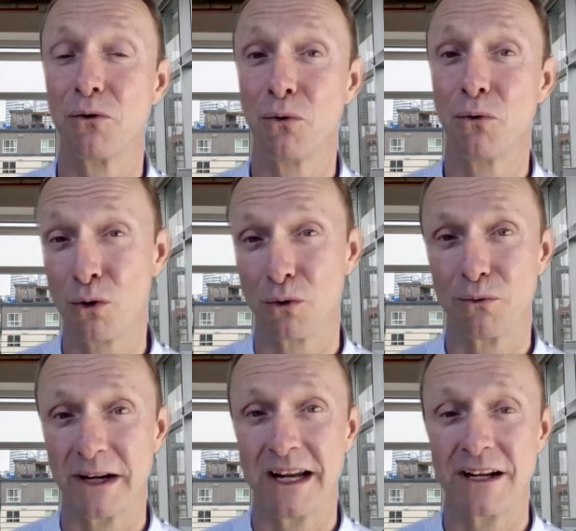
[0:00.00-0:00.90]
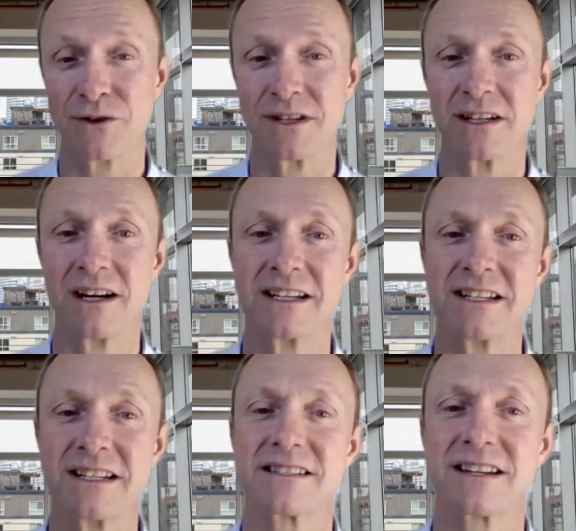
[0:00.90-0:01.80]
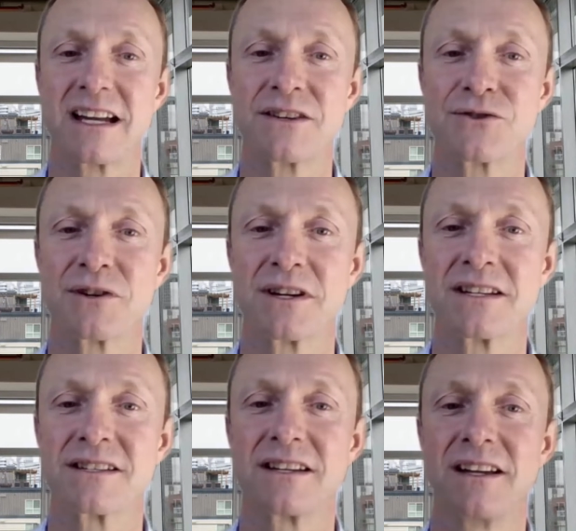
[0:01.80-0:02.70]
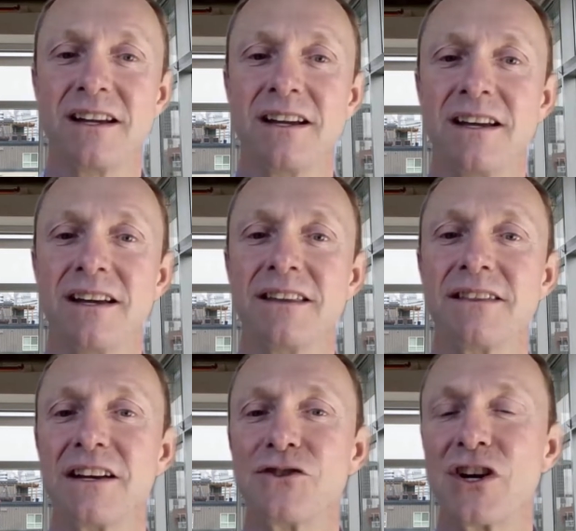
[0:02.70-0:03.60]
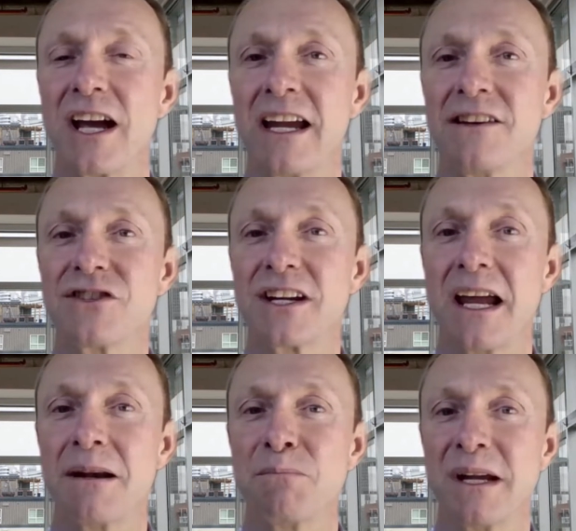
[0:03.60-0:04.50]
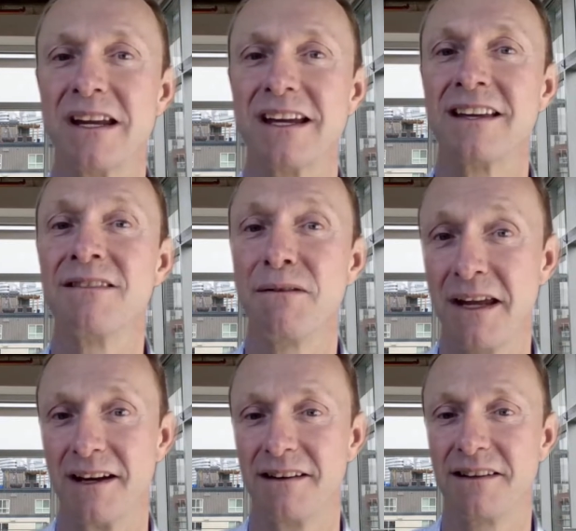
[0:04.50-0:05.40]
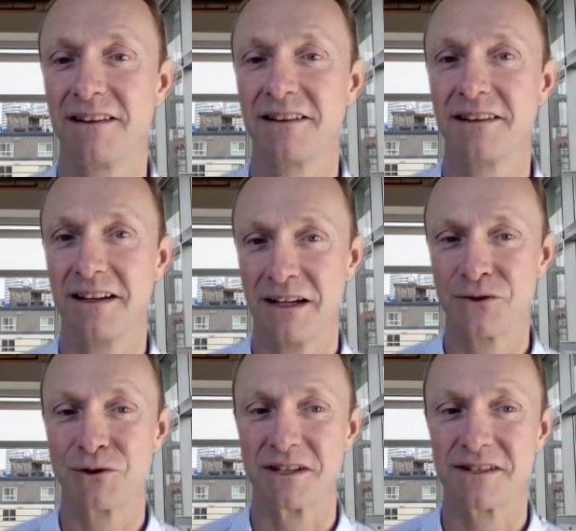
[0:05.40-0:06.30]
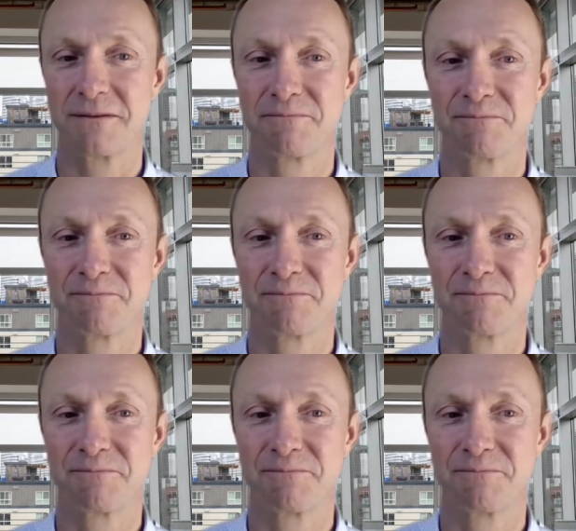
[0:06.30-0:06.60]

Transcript: all 196 countries that change can be in their interest.